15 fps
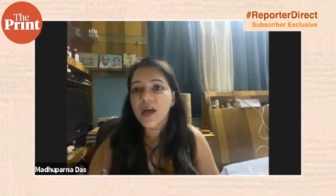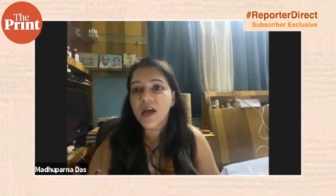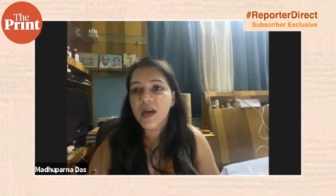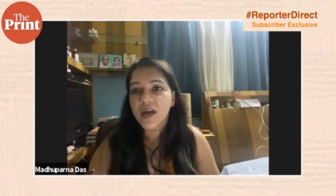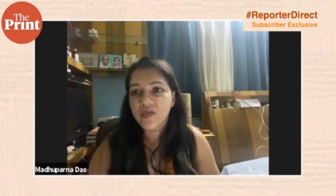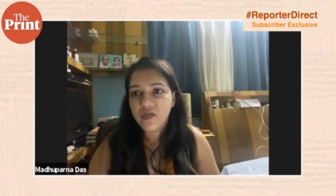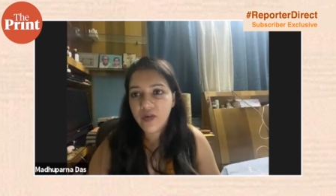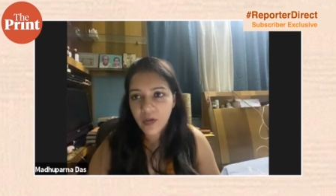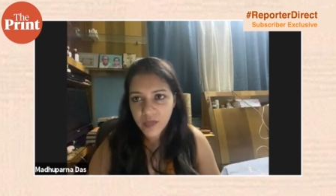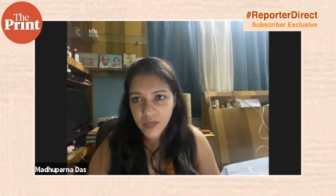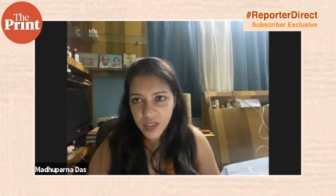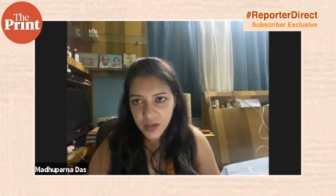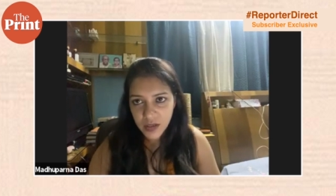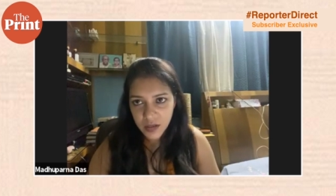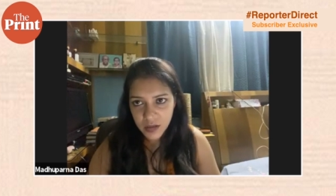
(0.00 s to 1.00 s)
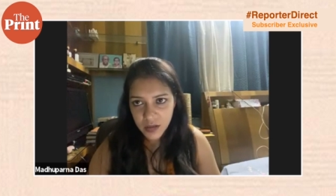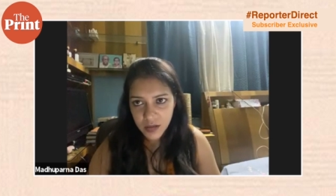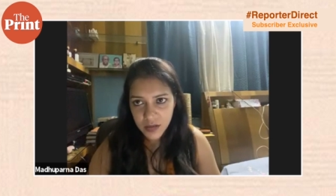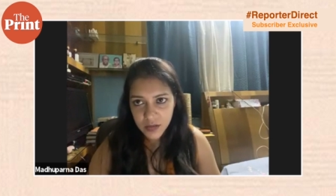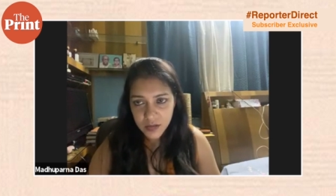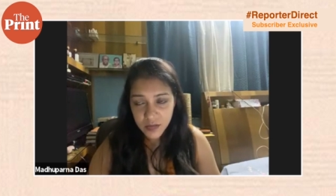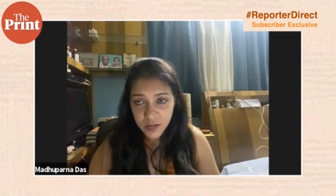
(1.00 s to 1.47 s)
it from the
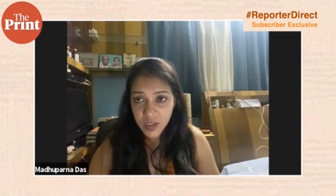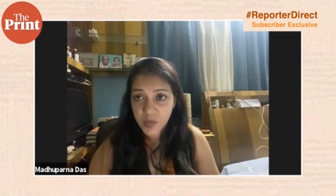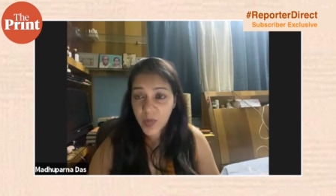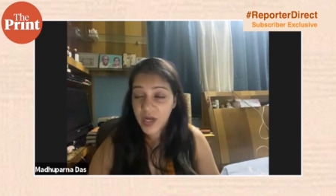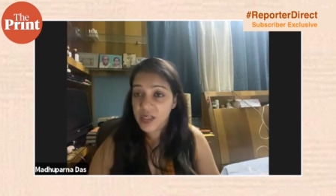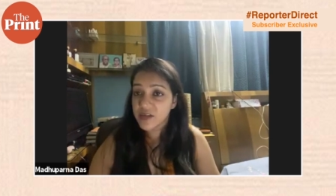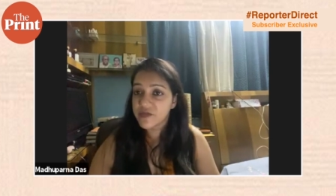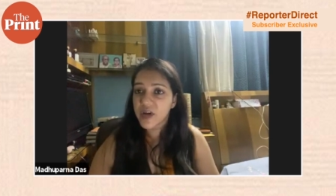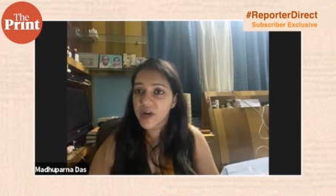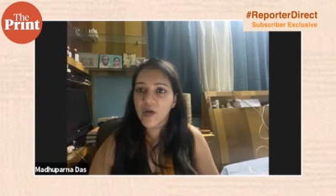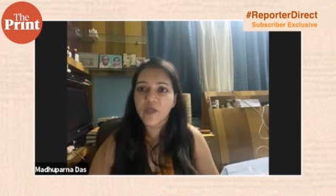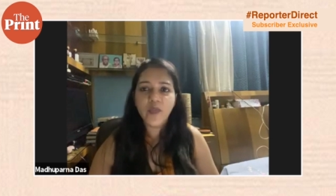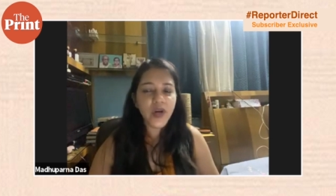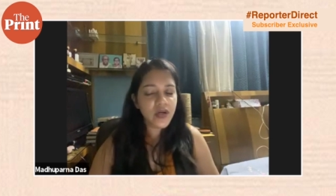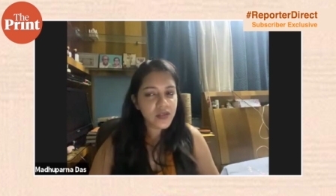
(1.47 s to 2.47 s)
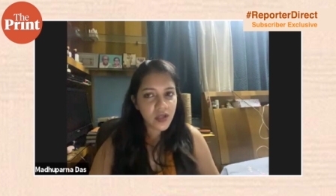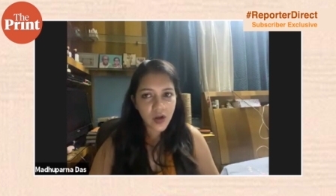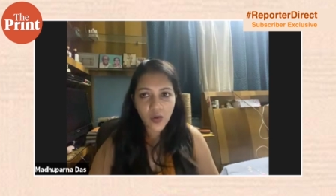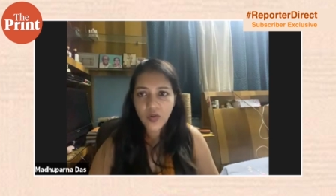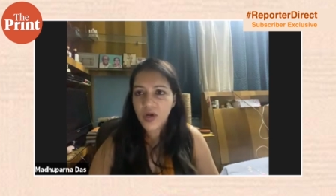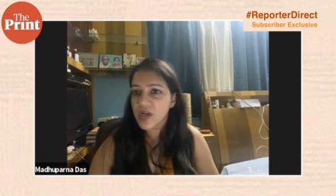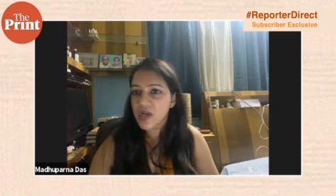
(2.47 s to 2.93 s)
respective government the
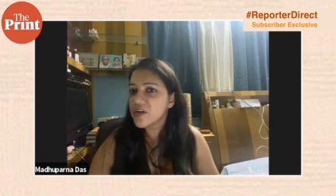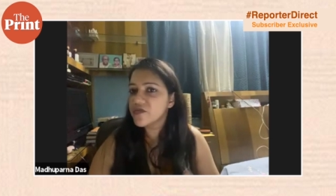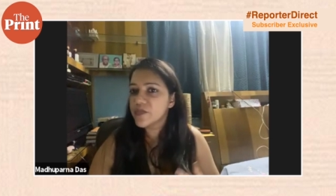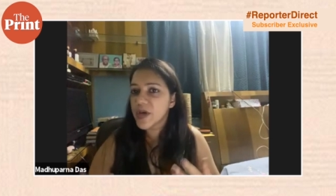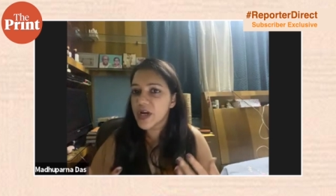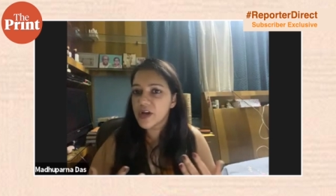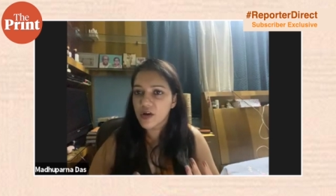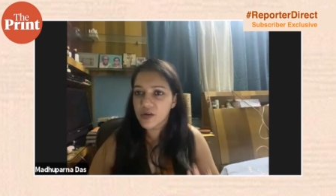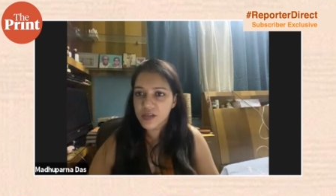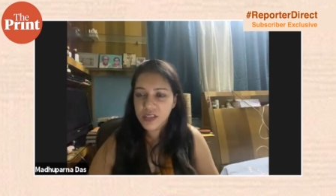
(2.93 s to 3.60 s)
local government or